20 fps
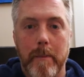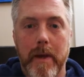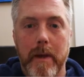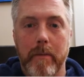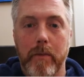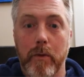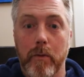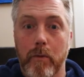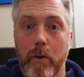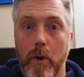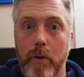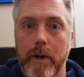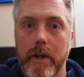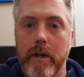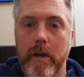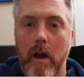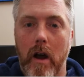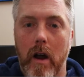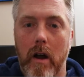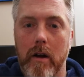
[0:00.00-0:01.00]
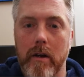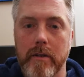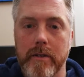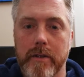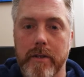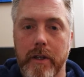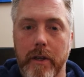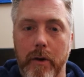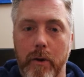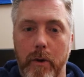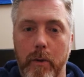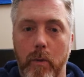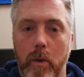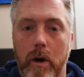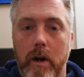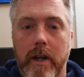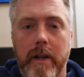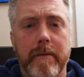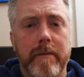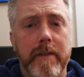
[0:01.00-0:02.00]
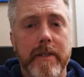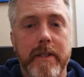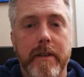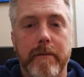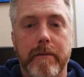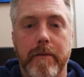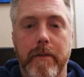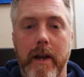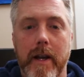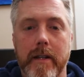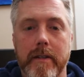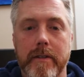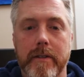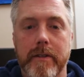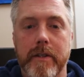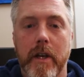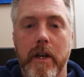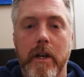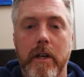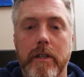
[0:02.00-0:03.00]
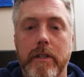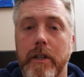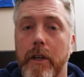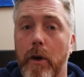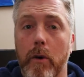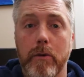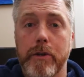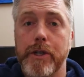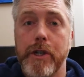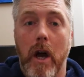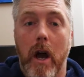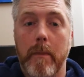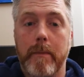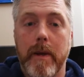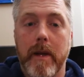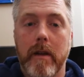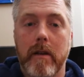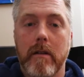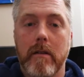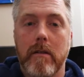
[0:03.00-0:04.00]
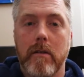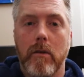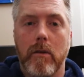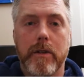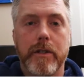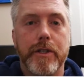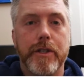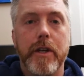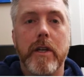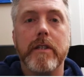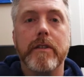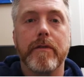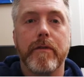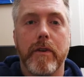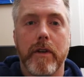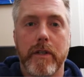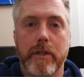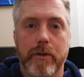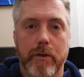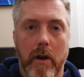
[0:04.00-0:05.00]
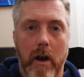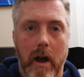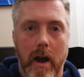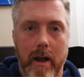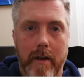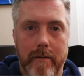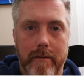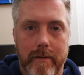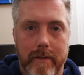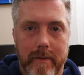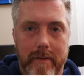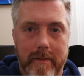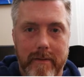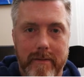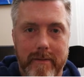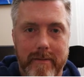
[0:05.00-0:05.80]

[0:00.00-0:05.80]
People rode in cars to go to work and visit friends, to go shopping, or just for a drive.